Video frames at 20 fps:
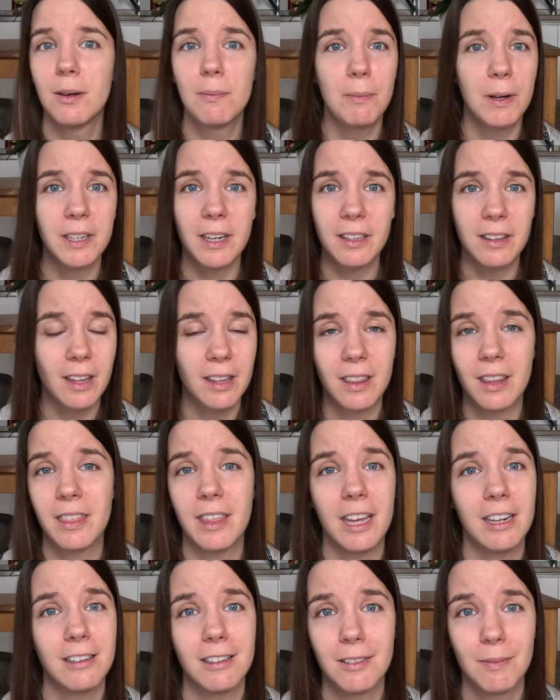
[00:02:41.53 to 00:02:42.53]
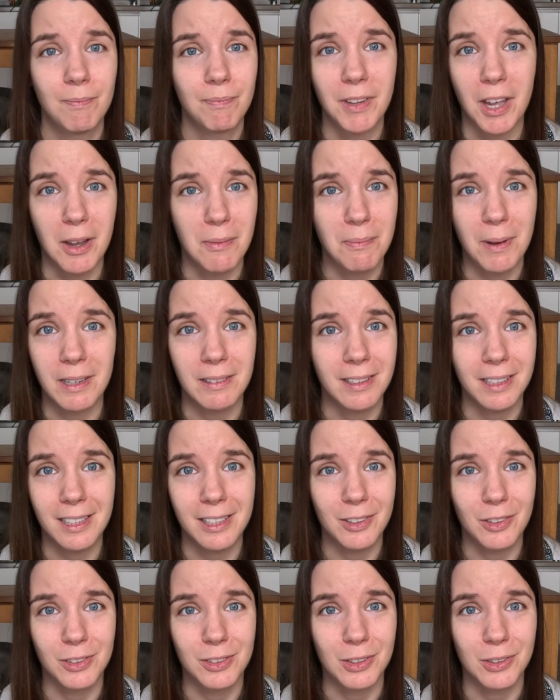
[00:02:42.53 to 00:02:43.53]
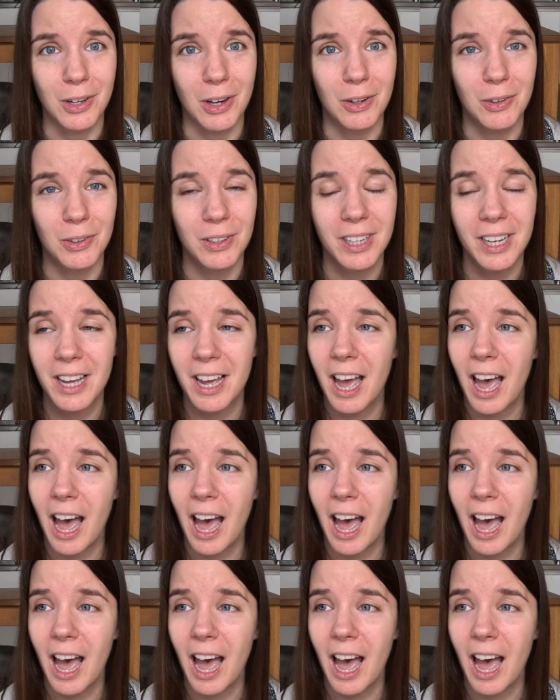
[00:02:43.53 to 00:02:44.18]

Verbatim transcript: But other than that, I'm basically good to go.